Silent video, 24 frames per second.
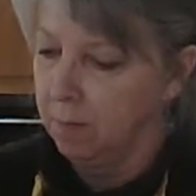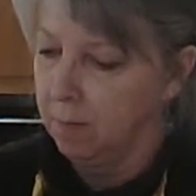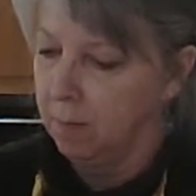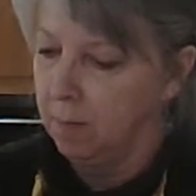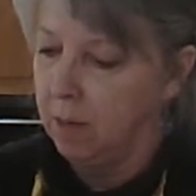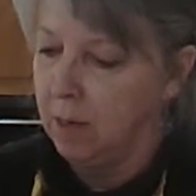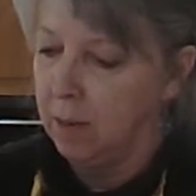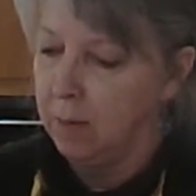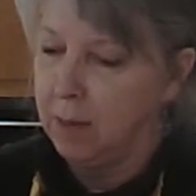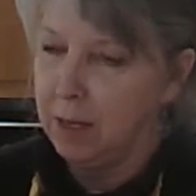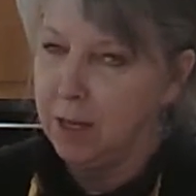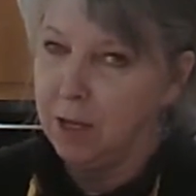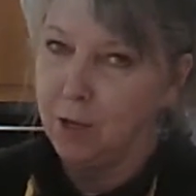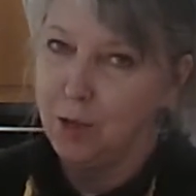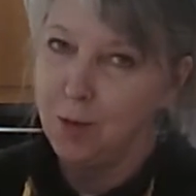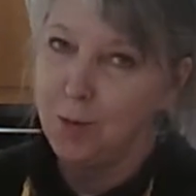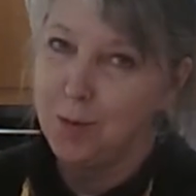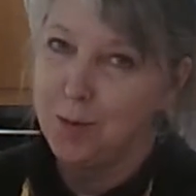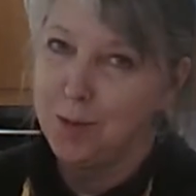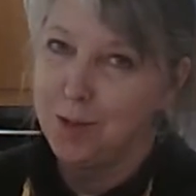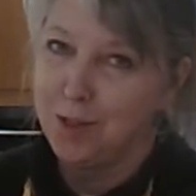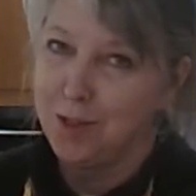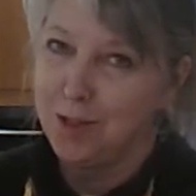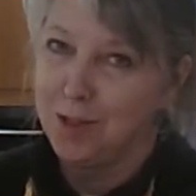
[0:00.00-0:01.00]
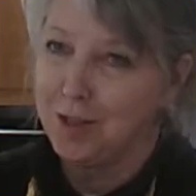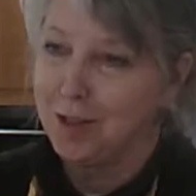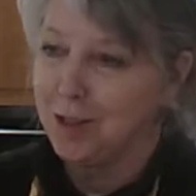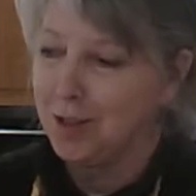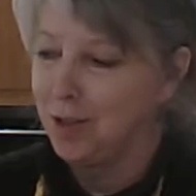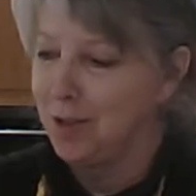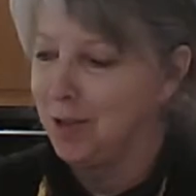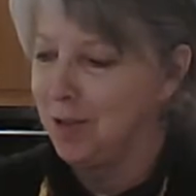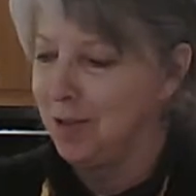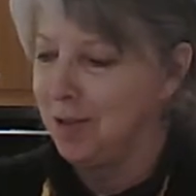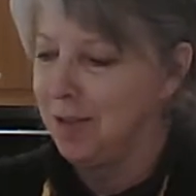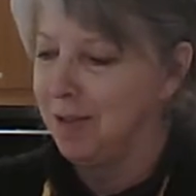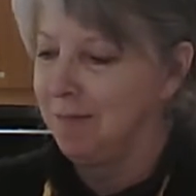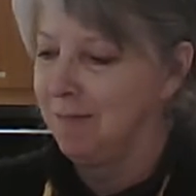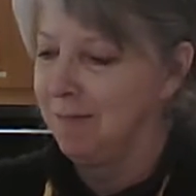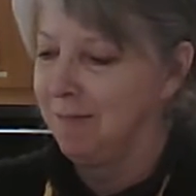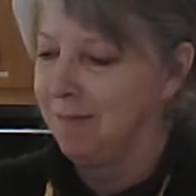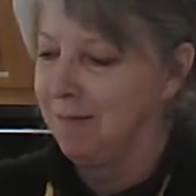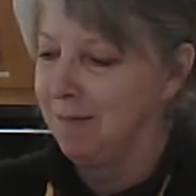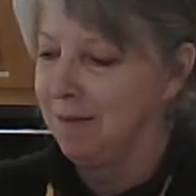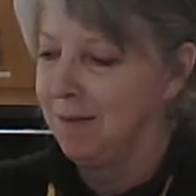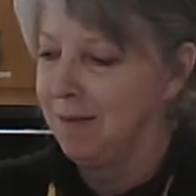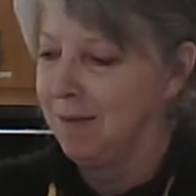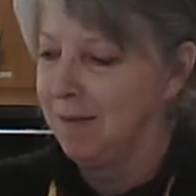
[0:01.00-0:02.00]
Maybe 2 pinches of salt.
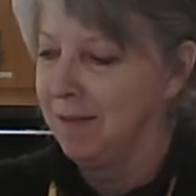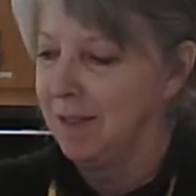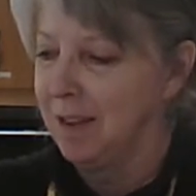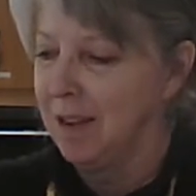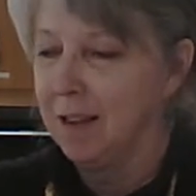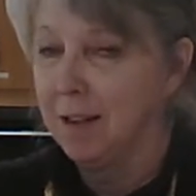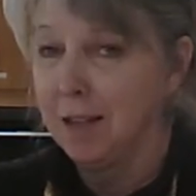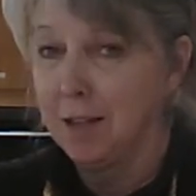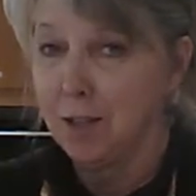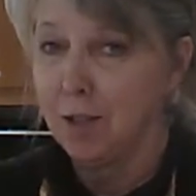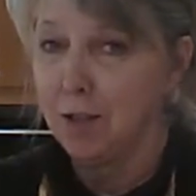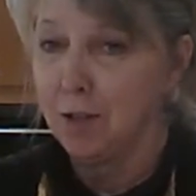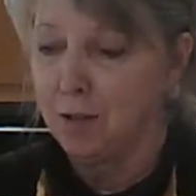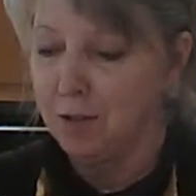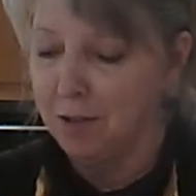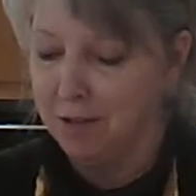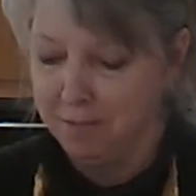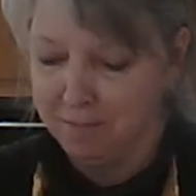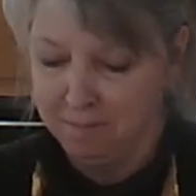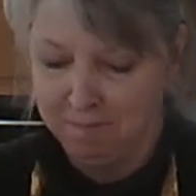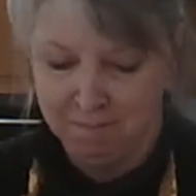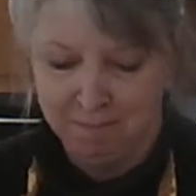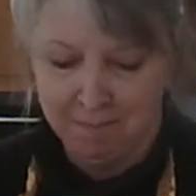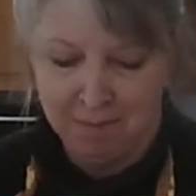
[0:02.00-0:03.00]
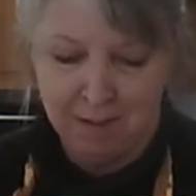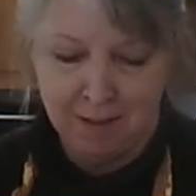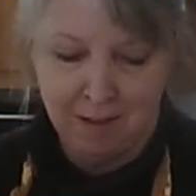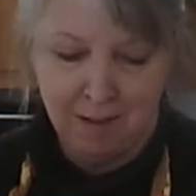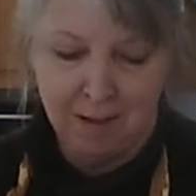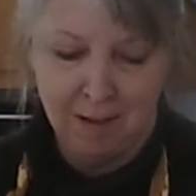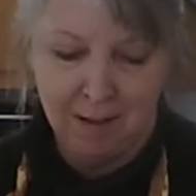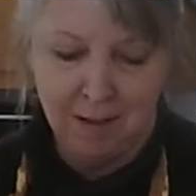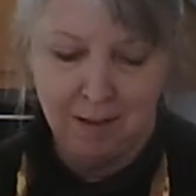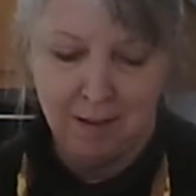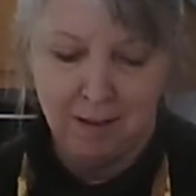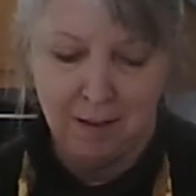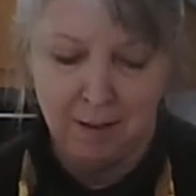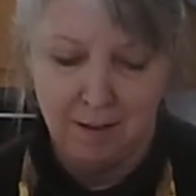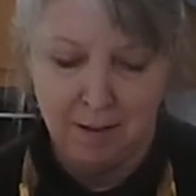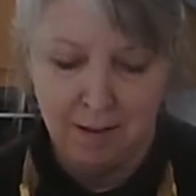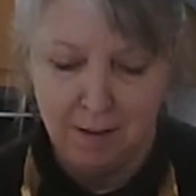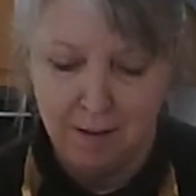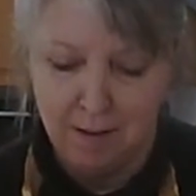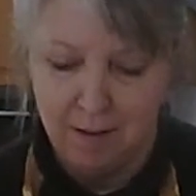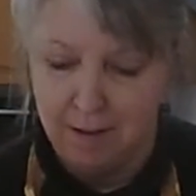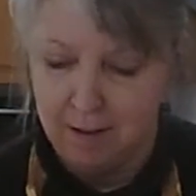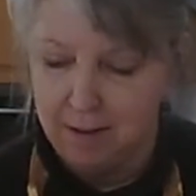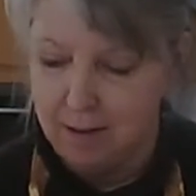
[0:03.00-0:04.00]
I like salt.
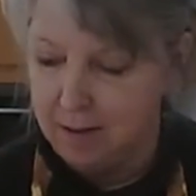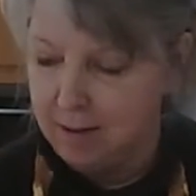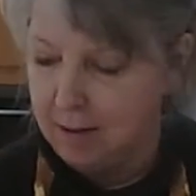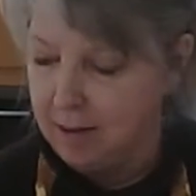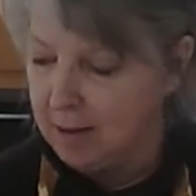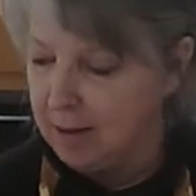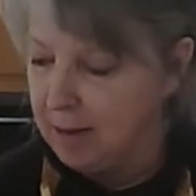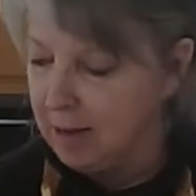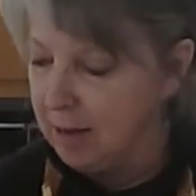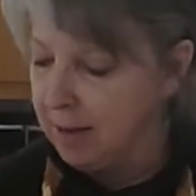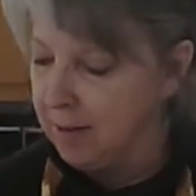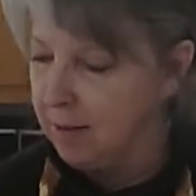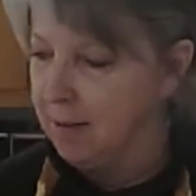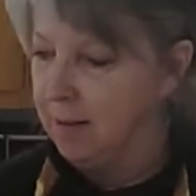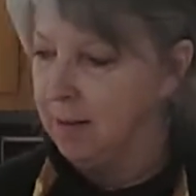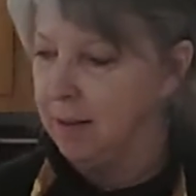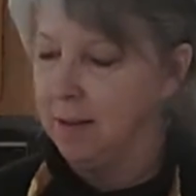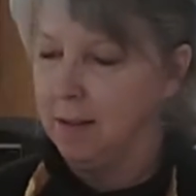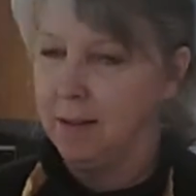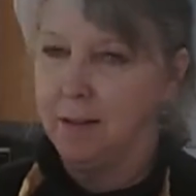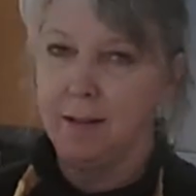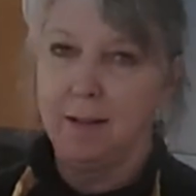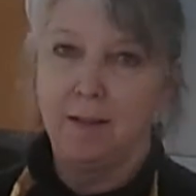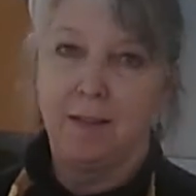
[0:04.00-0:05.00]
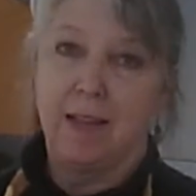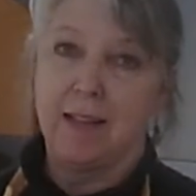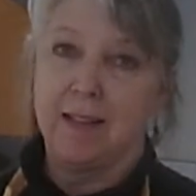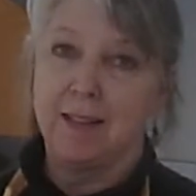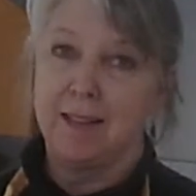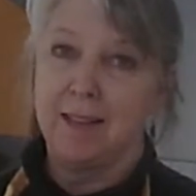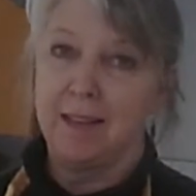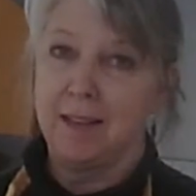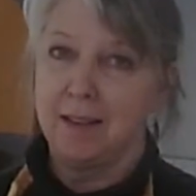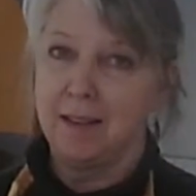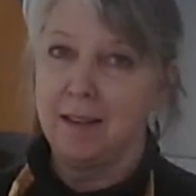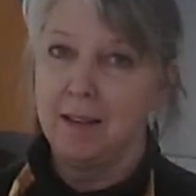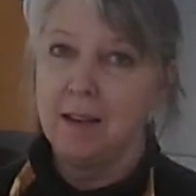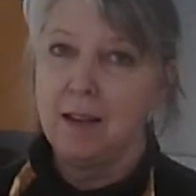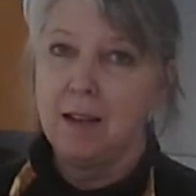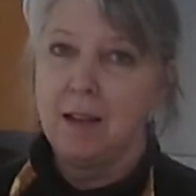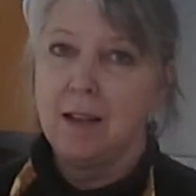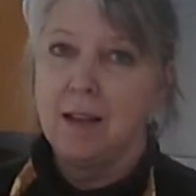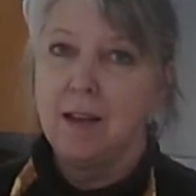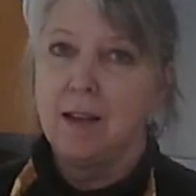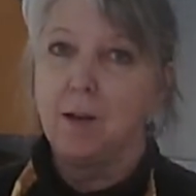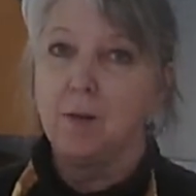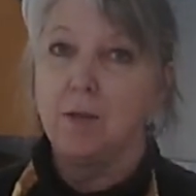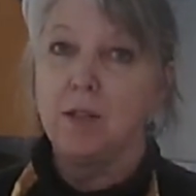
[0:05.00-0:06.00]
And that's it.
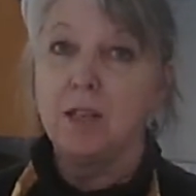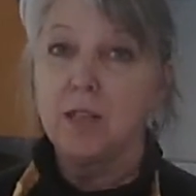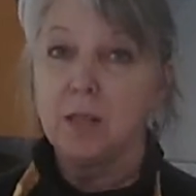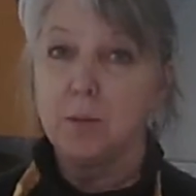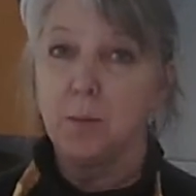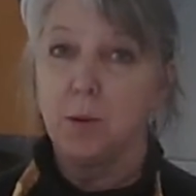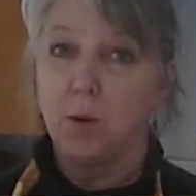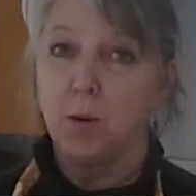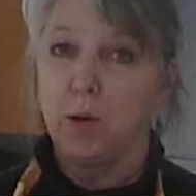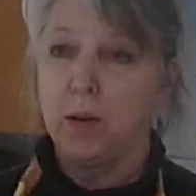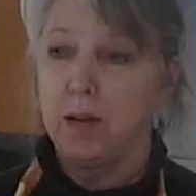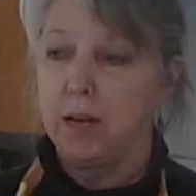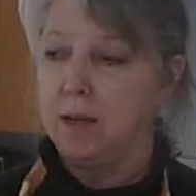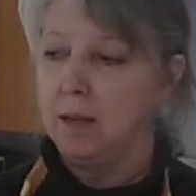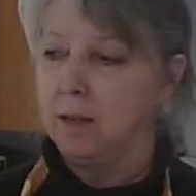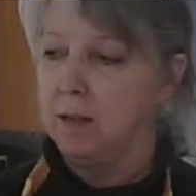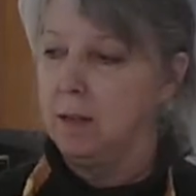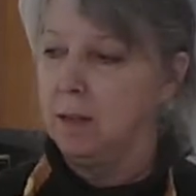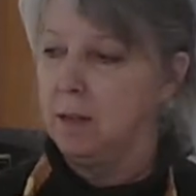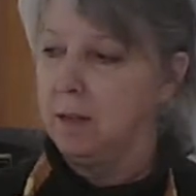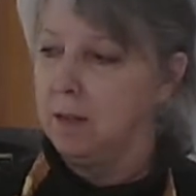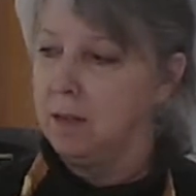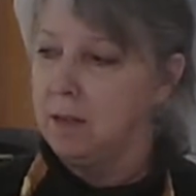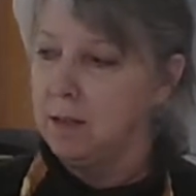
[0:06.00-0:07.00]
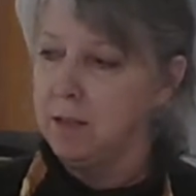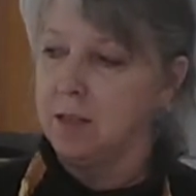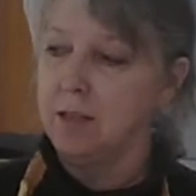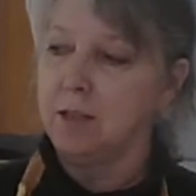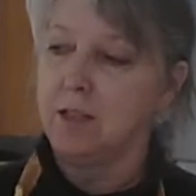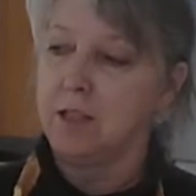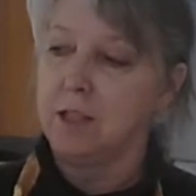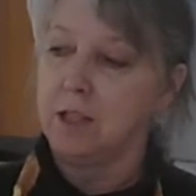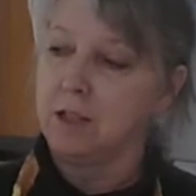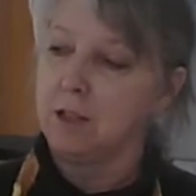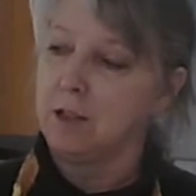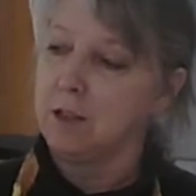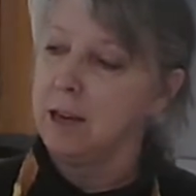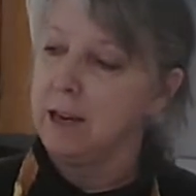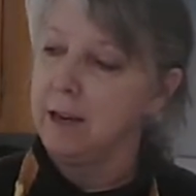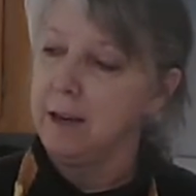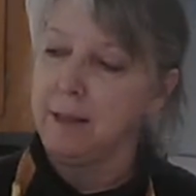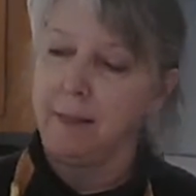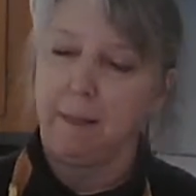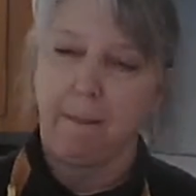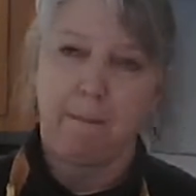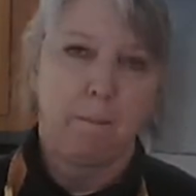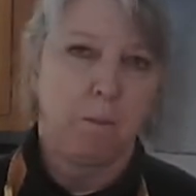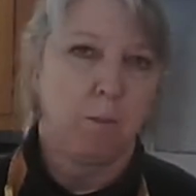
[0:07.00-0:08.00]
Now at this point, this is
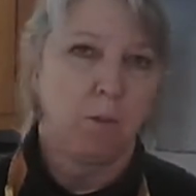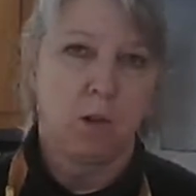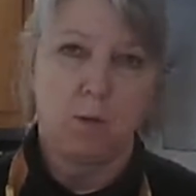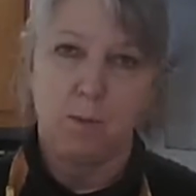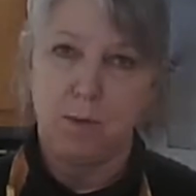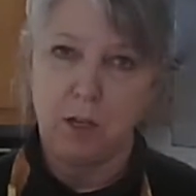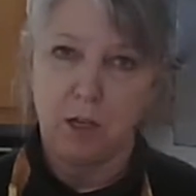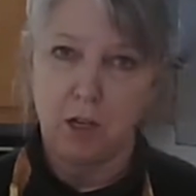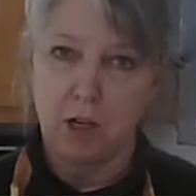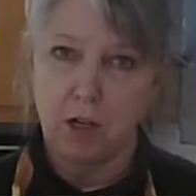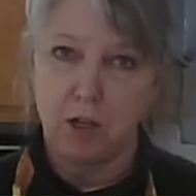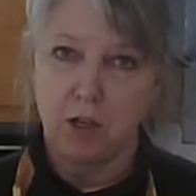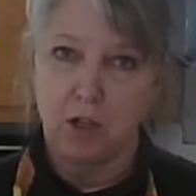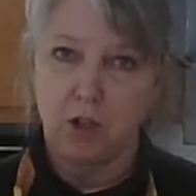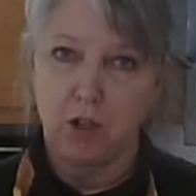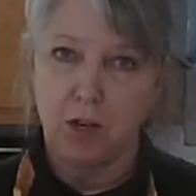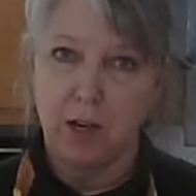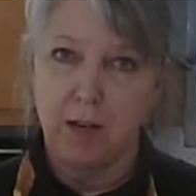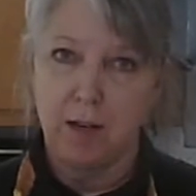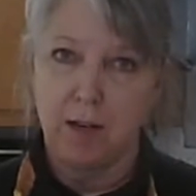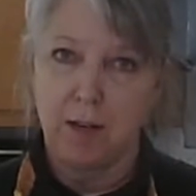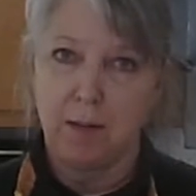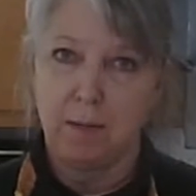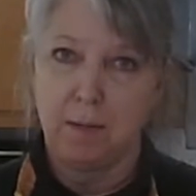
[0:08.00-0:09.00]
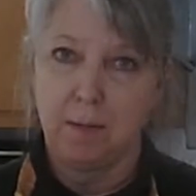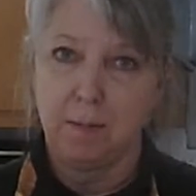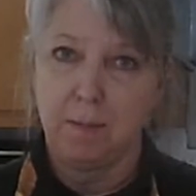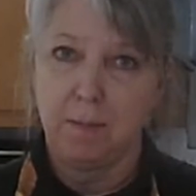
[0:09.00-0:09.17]
going to be our straight